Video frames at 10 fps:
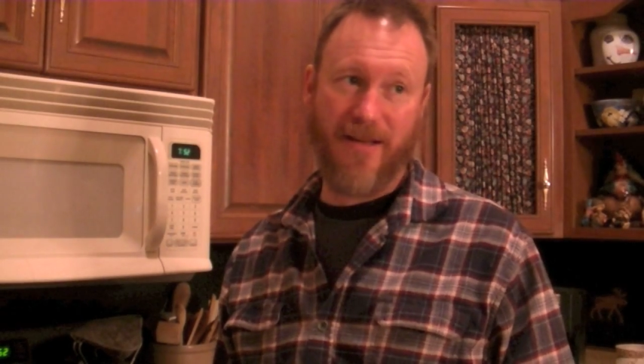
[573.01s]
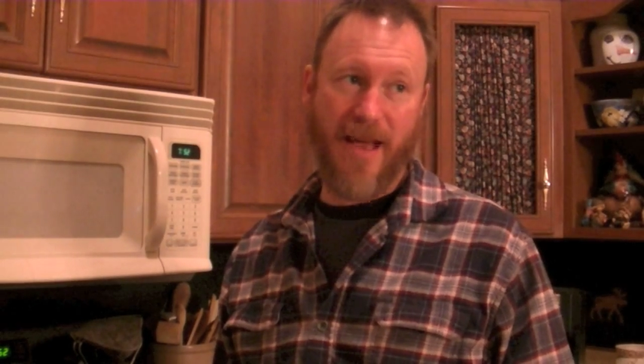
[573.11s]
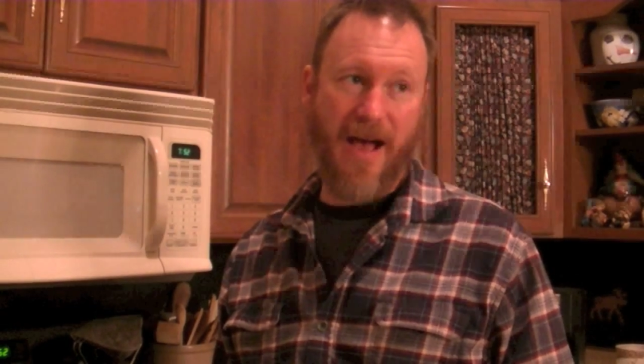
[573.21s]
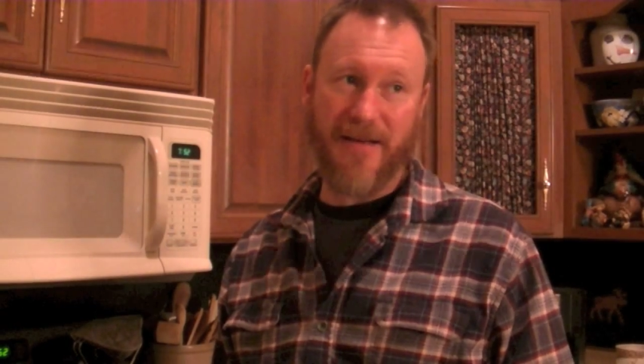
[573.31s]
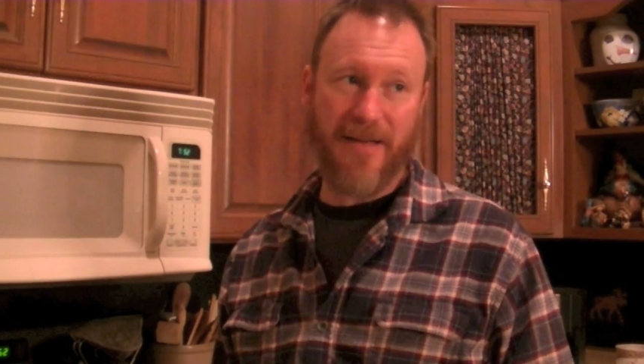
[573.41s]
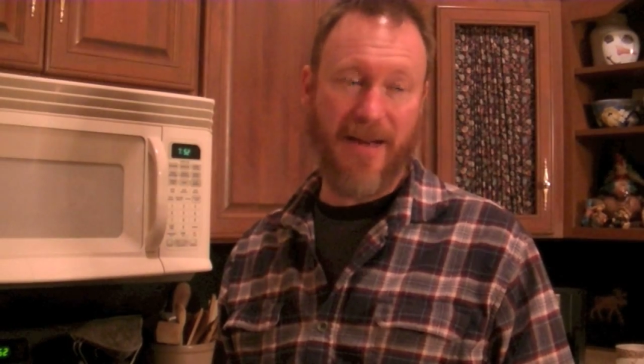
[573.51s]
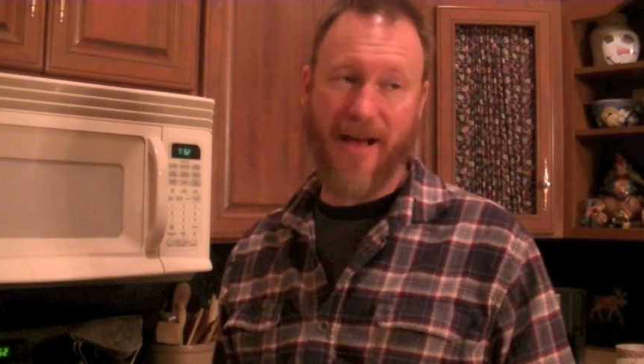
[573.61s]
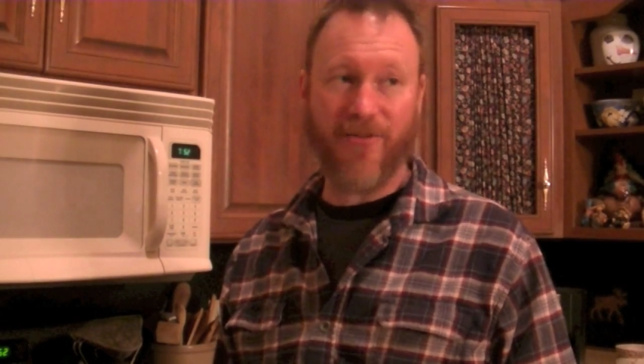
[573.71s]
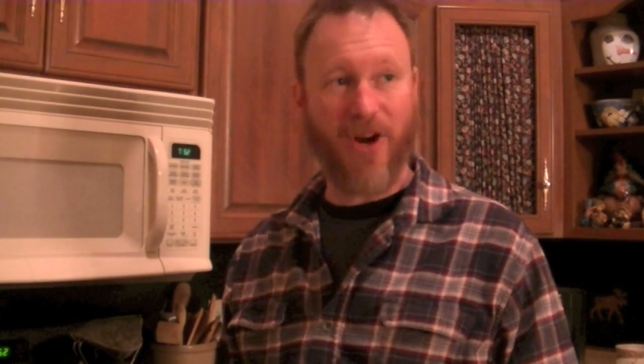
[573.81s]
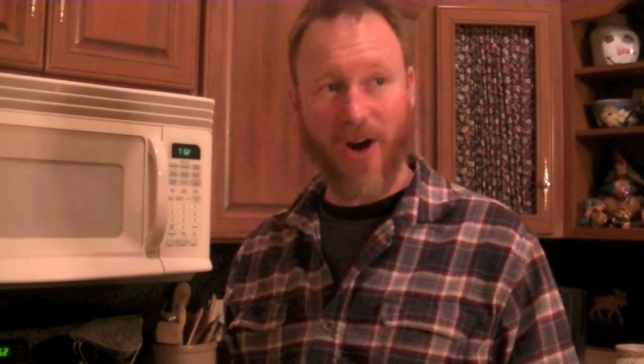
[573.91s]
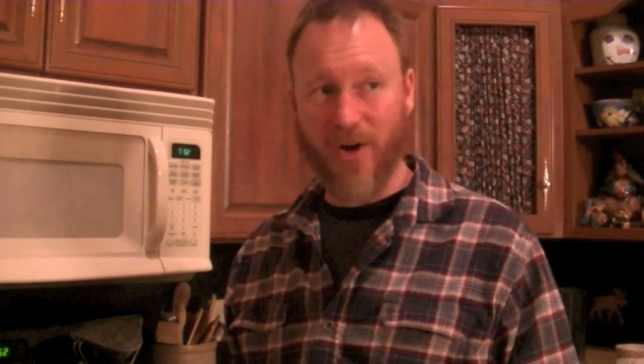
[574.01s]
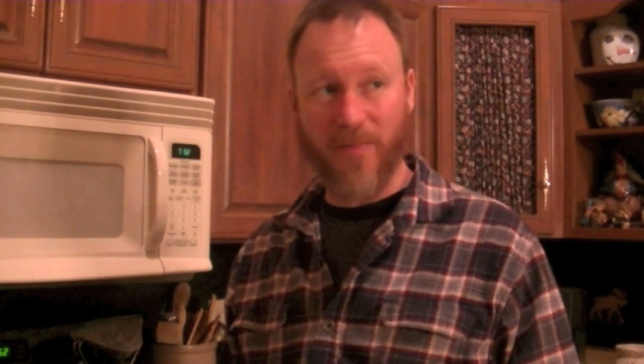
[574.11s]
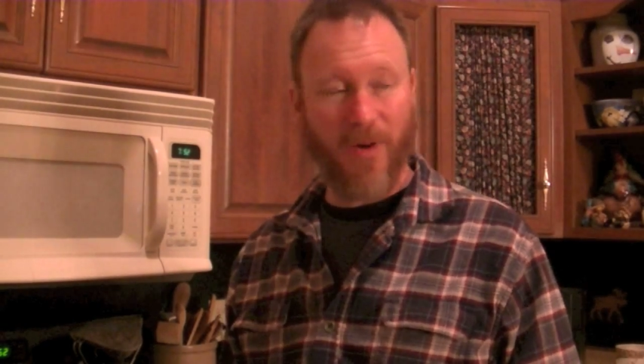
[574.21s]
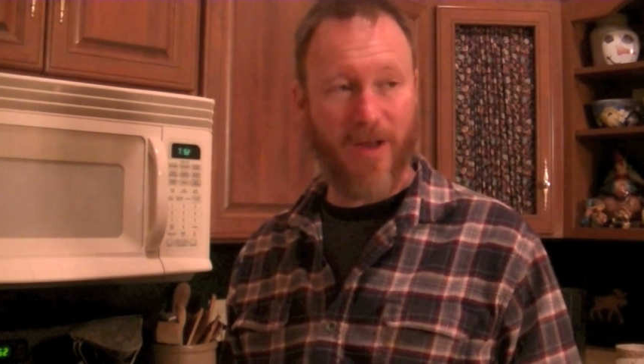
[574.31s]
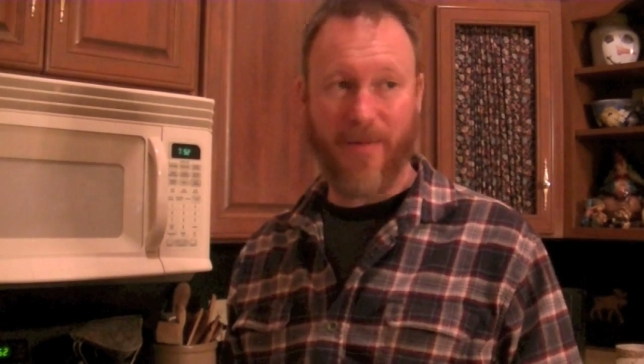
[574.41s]
Yeah, it didn't have
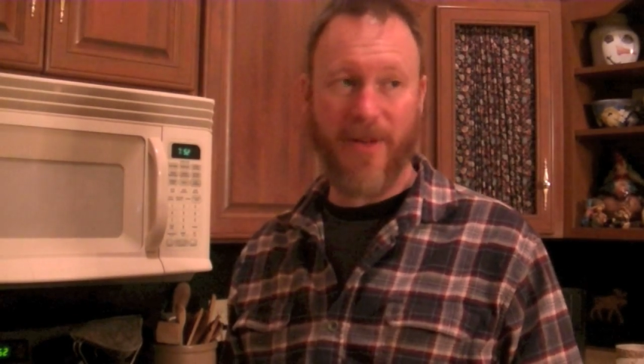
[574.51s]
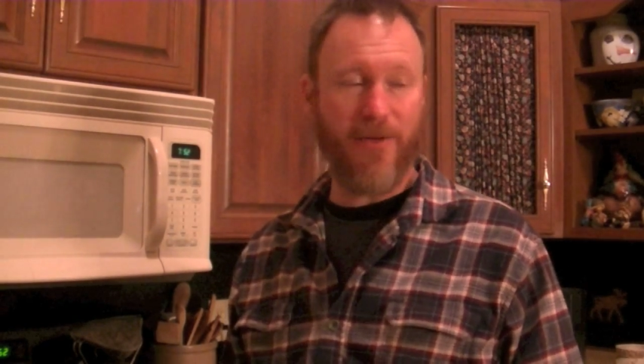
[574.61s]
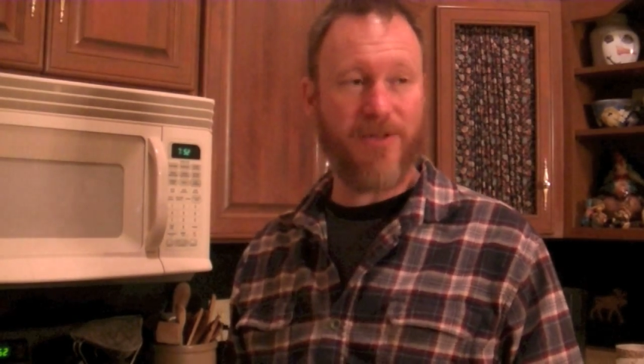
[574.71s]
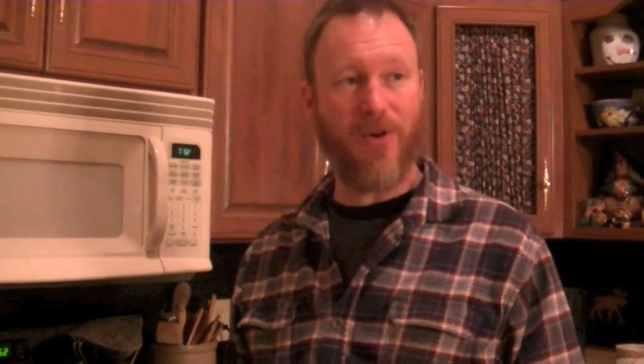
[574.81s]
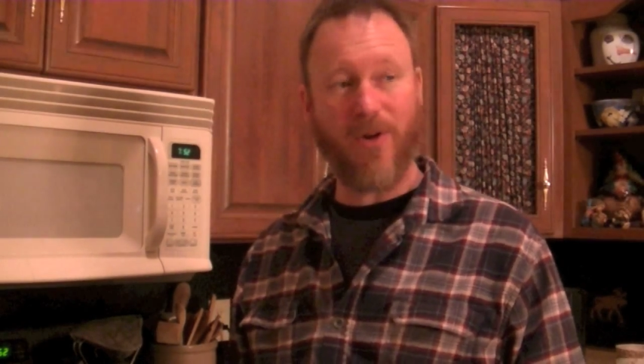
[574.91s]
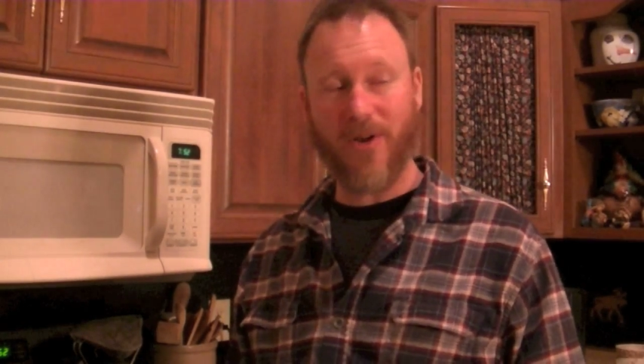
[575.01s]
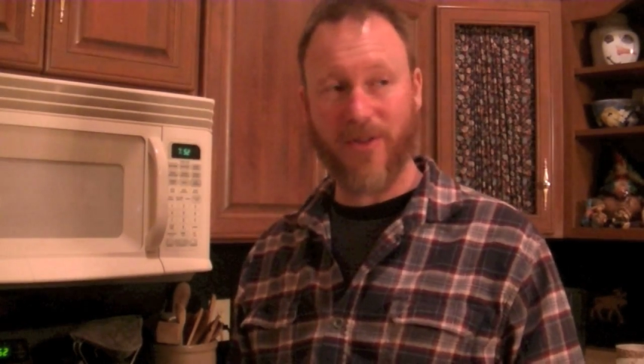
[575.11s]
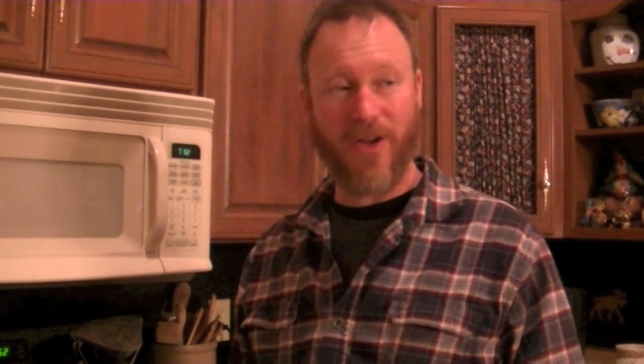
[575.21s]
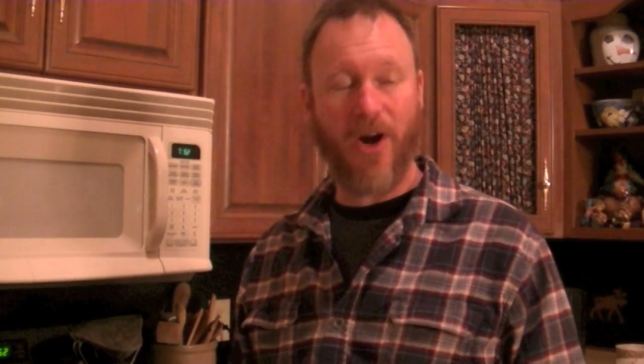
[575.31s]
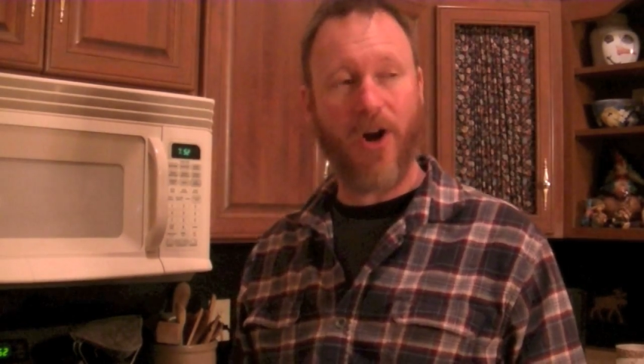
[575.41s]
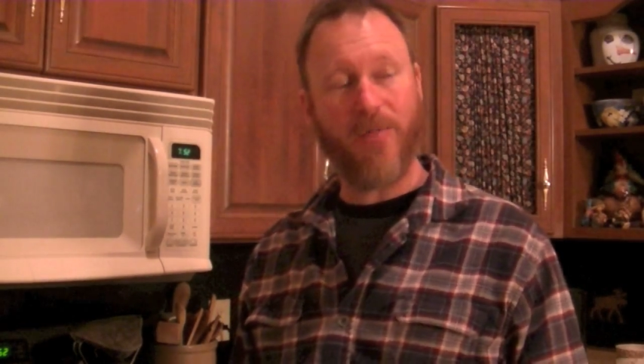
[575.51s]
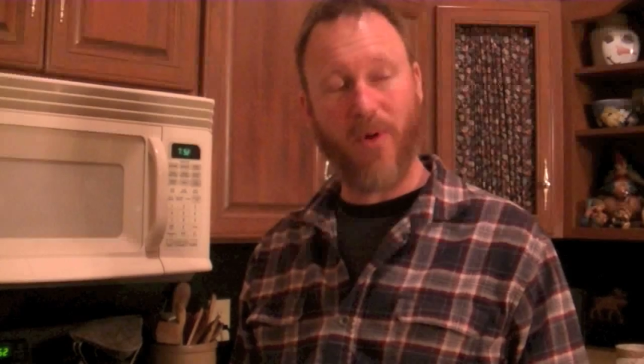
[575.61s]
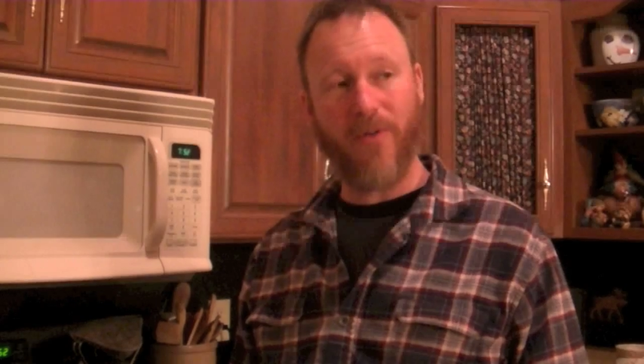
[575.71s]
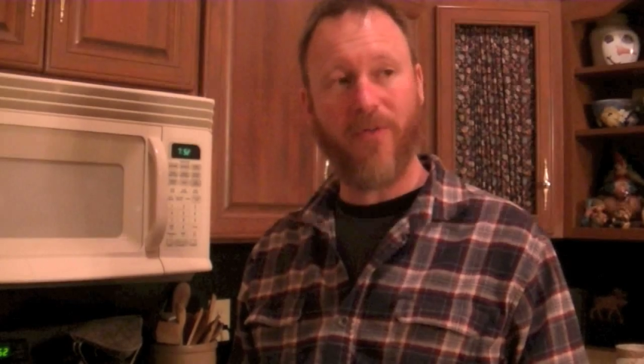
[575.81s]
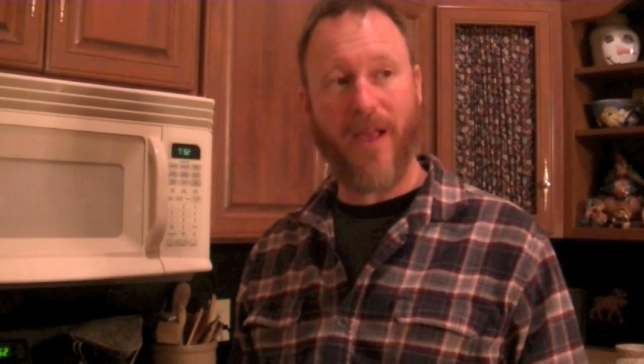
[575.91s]
cardboard. There was no the
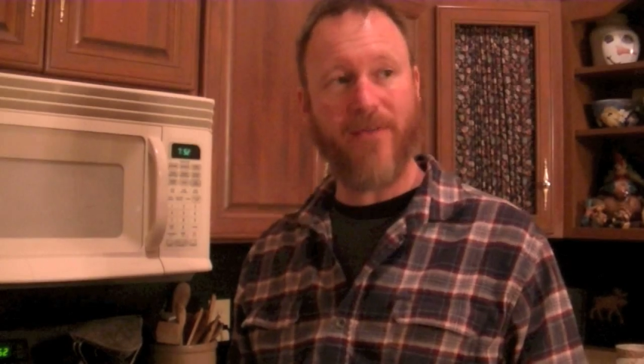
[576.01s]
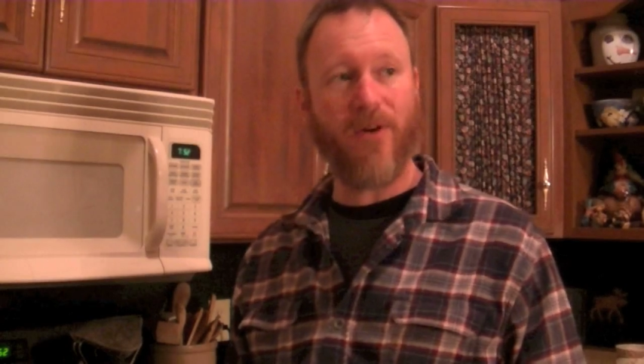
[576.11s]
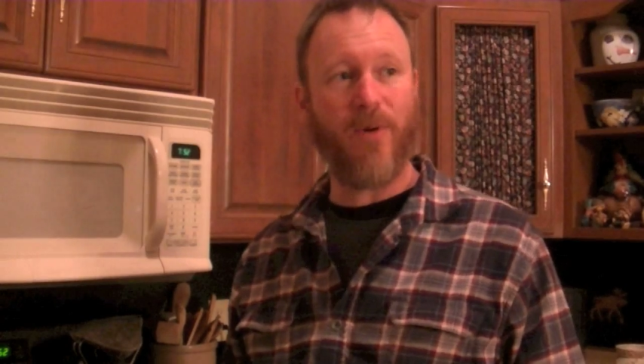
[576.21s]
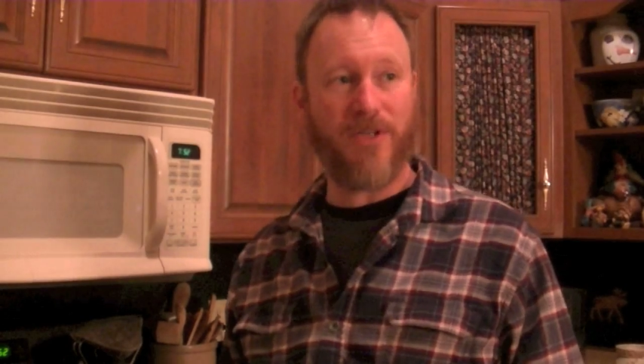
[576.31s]
cardboard flavor,